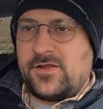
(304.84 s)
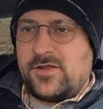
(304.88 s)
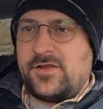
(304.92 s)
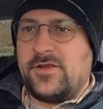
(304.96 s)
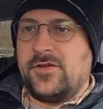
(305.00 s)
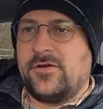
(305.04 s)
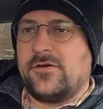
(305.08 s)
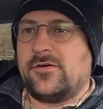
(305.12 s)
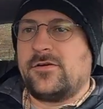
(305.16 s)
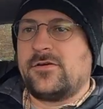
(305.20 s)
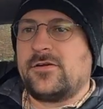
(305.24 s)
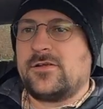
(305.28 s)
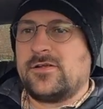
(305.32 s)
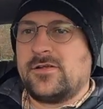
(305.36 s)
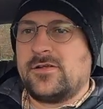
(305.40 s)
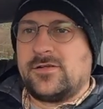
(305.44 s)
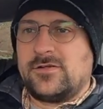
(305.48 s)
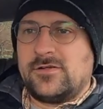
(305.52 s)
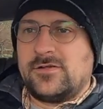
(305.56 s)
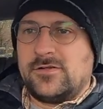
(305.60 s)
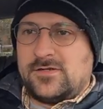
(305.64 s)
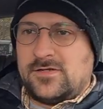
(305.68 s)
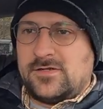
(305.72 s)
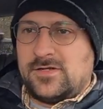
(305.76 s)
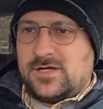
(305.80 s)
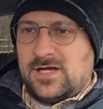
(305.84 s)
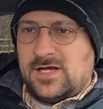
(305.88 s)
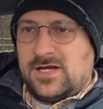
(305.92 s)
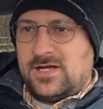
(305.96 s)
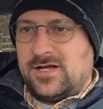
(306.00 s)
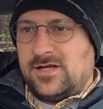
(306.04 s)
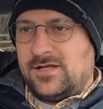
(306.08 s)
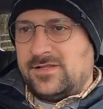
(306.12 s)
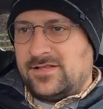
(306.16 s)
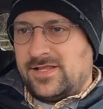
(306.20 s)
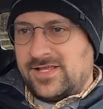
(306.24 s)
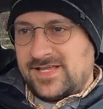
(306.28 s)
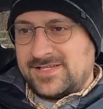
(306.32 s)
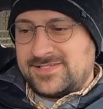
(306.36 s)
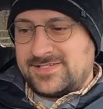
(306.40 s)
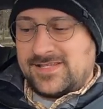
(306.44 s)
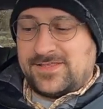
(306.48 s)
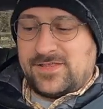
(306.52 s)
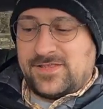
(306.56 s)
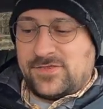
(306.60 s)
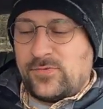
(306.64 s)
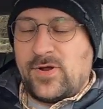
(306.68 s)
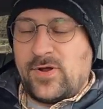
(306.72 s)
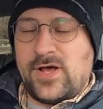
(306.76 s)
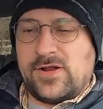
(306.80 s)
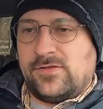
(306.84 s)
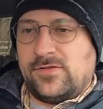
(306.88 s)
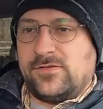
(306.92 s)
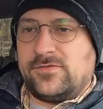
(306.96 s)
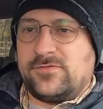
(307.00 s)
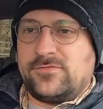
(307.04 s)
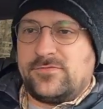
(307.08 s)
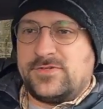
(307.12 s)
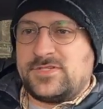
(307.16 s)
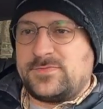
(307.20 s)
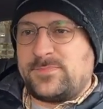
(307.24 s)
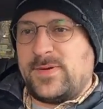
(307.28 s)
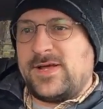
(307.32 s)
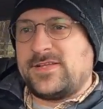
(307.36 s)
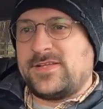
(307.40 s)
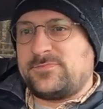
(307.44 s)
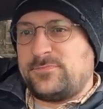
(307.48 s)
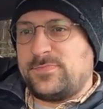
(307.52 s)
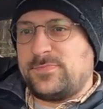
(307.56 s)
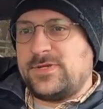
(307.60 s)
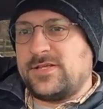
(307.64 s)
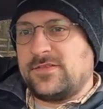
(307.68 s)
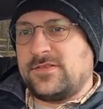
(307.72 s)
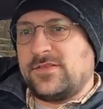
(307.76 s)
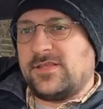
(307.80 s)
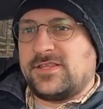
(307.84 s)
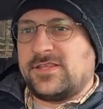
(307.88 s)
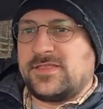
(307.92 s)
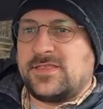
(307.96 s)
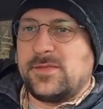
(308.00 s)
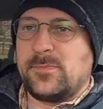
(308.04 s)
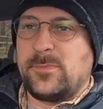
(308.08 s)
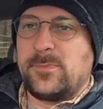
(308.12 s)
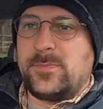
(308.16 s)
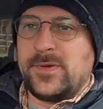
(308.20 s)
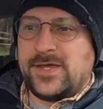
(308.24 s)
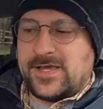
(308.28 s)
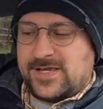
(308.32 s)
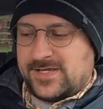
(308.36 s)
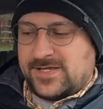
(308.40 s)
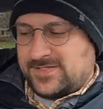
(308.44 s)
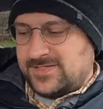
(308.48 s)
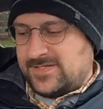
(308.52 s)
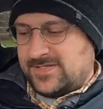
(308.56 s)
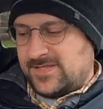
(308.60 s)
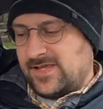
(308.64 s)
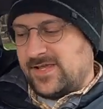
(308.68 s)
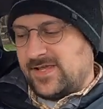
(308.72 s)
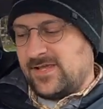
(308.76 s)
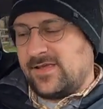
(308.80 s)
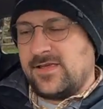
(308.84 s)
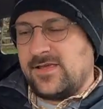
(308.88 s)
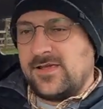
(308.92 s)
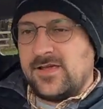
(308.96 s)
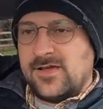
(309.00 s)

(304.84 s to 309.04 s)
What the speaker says: here. Like I said, the throttle response being like the biggest thing.